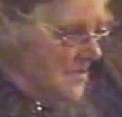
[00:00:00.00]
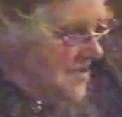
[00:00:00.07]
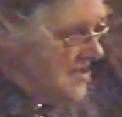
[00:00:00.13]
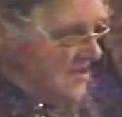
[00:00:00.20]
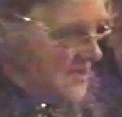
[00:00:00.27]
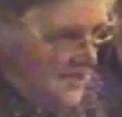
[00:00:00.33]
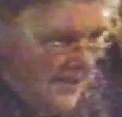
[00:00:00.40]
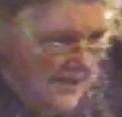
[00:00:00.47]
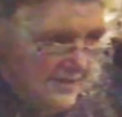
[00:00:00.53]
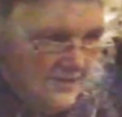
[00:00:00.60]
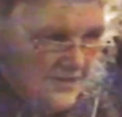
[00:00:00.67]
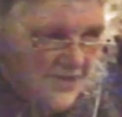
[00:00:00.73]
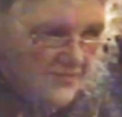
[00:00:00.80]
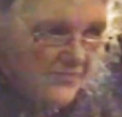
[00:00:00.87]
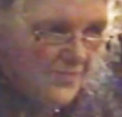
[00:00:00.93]
But he
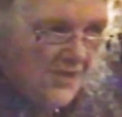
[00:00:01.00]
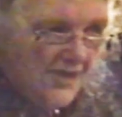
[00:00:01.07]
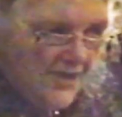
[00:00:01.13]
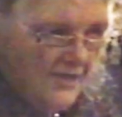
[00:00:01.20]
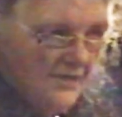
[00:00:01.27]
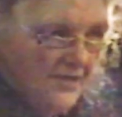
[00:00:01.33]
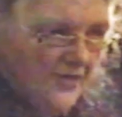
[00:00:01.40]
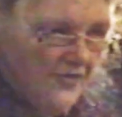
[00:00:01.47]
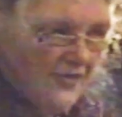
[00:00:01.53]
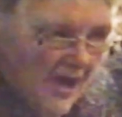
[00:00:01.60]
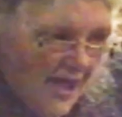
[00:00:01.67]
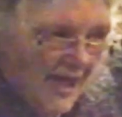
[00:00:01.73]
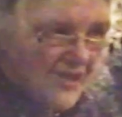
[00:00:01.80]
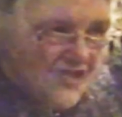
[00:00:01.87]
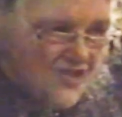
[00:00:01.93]
needn't have been in the
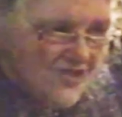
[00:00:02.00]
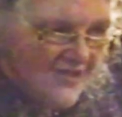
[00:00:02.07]
crash.